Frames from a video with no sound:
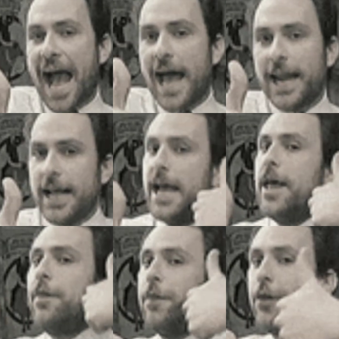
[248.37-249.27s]
So
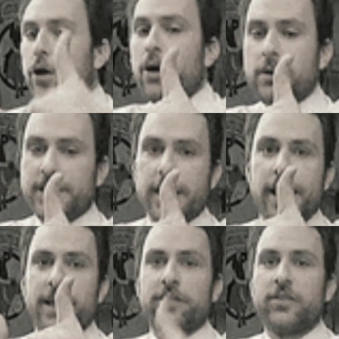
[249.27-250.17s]
now you know
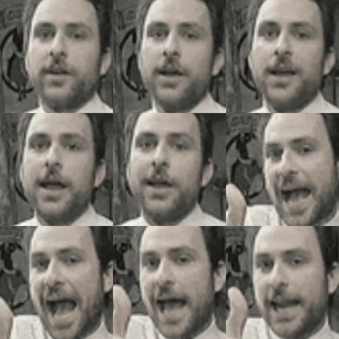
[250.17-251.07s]
that
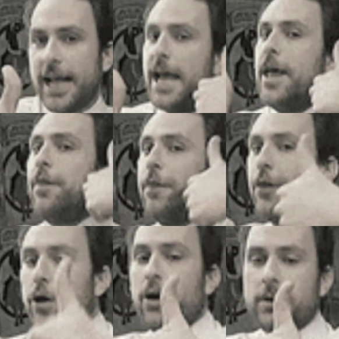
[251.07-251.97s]
passive and
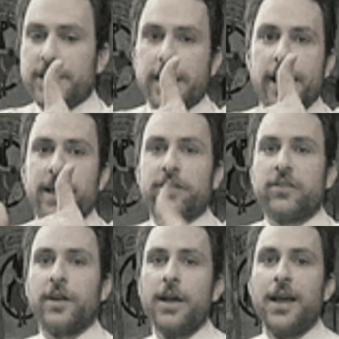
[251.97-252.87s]
active are
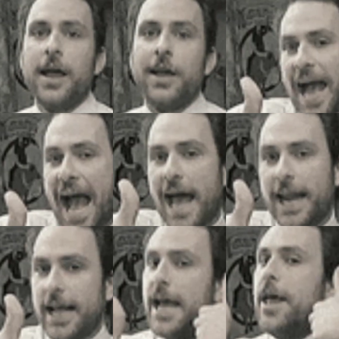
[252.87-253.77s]
different.
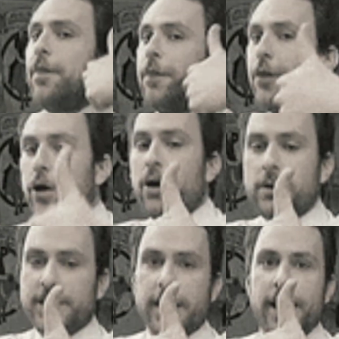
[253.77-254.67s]
They also have
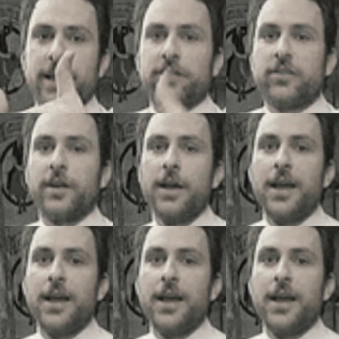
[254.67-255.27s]
different